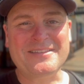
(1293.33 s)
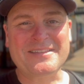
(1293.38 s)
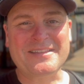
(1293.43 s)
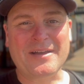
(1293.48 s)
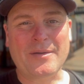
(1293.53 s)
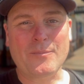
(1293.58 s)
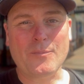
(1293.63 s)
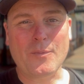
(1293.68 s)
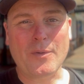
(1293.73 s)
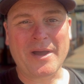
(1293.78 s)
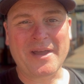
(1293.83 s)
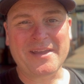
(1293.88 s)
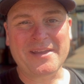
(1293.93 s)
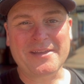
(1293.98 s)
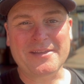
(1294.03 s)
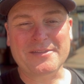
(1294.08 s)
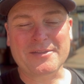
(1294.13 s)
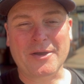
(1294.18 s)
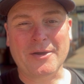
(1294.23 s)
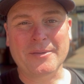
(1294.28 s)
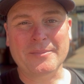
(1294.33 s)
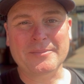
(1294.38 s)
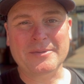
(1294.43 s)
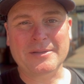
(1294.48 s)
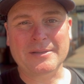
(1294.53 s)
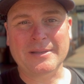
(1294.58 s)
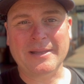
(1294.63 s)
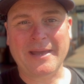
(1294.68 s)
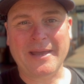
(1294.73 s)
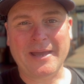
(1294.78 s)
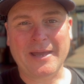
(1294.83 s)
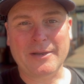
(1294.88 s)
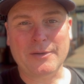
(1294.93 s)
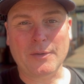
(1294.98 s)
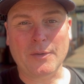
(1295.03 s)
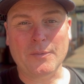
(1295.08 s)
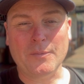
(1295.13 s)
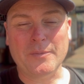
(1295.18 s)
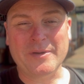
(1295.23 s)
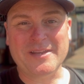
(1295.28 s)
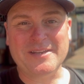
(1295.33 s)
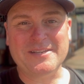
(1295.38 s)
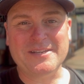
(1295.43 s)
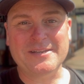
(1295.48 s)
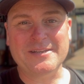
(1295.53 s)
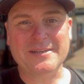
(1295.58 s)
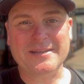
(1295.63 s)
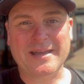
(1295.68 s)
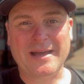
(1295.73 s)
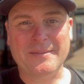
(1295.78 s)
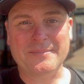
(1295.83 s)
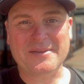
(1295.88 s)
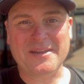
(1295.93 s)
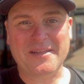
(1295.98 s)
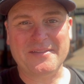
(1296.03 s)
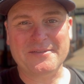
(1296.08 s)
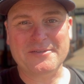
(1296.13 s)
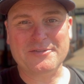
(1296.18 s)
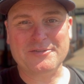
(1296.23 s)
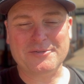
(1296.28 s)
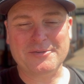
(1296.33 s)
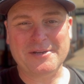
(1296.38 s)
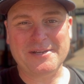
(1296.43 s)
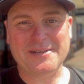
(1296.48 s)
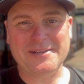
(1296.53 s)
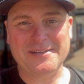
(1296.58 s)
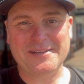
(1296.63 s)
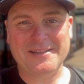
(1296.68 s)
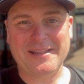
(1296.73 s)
some ways, I'm glad we didn't come down this street